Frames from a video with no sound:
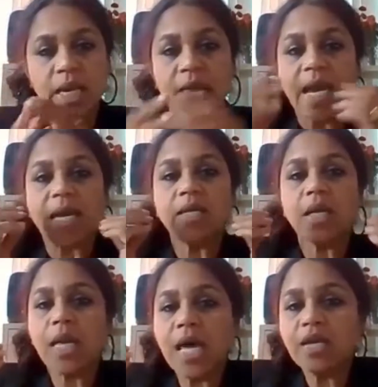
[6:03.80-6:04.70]
And a
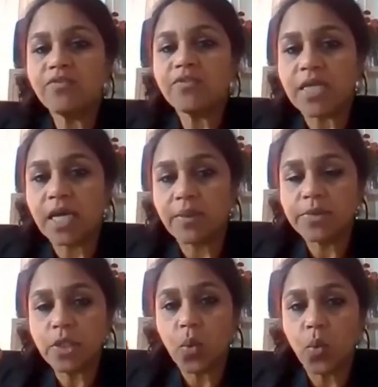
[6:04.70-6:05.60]
lot of
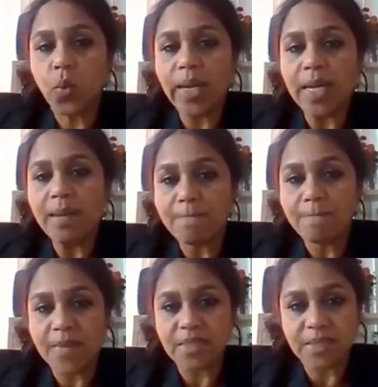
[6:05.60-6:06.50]
times we
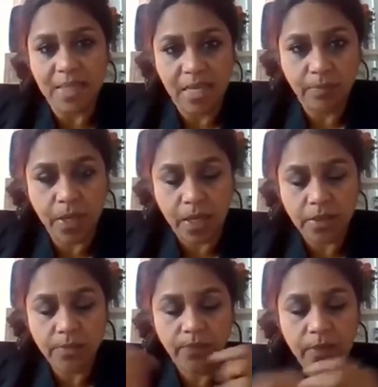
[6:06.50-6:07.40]
miss that part.
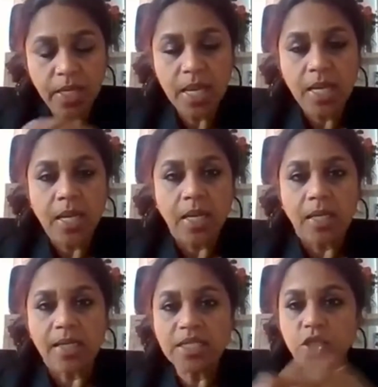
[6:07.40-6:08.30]

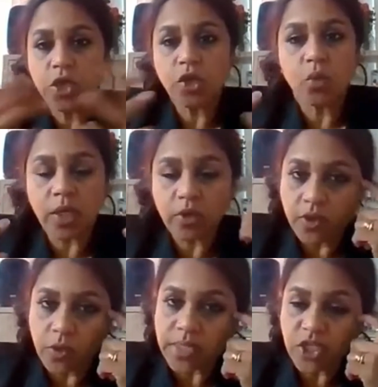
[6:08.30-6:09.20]
Let's say you're one of
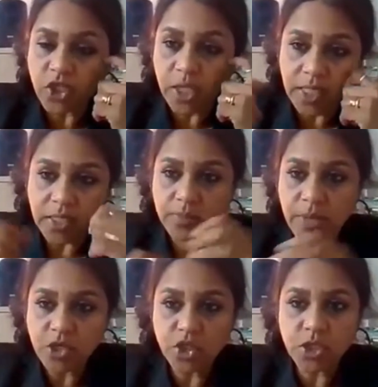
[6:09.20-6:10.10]
those educated
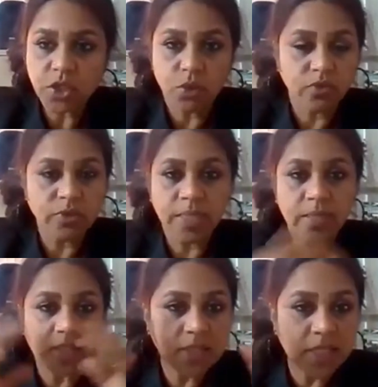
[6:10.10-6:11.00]
patients who's been
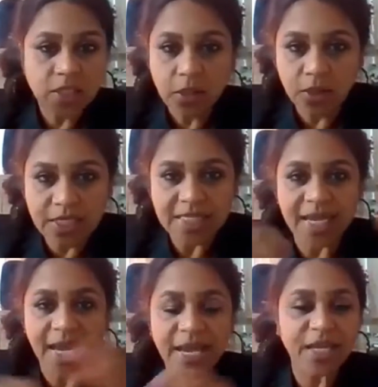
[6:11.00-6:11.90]
listening to Holistic
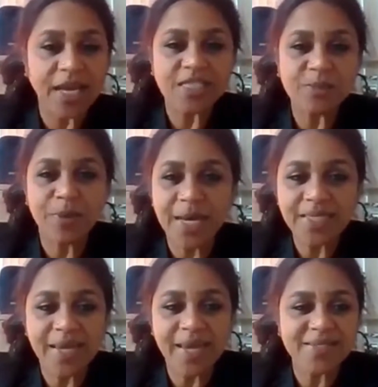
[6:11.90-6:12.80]
Icons
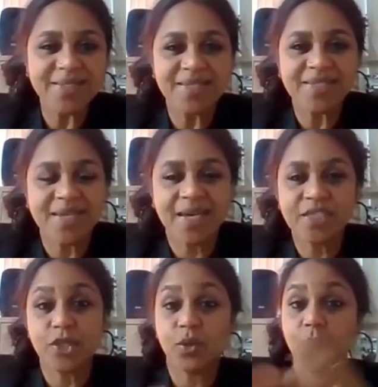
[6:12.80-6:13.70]
podcast and decides,
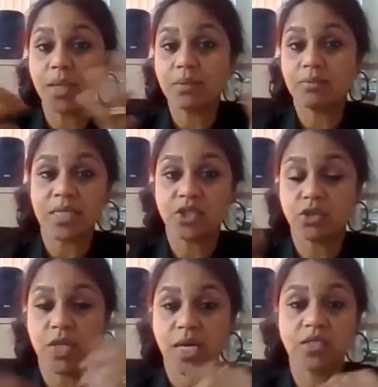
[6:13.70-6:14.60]
you know what, tells your
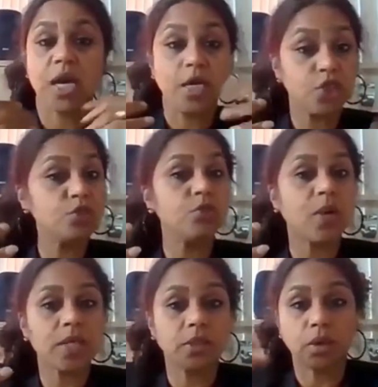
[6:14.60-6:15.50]
doctor, I do
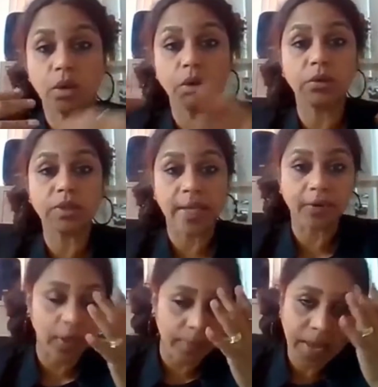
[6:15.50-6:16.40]
want the whole
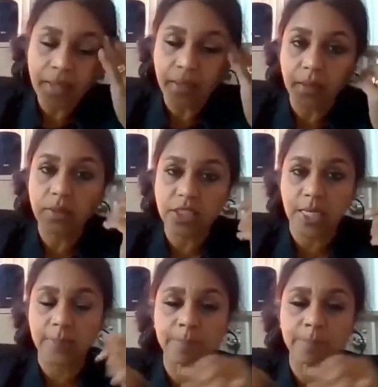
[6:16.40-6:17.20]
thyroid panel done.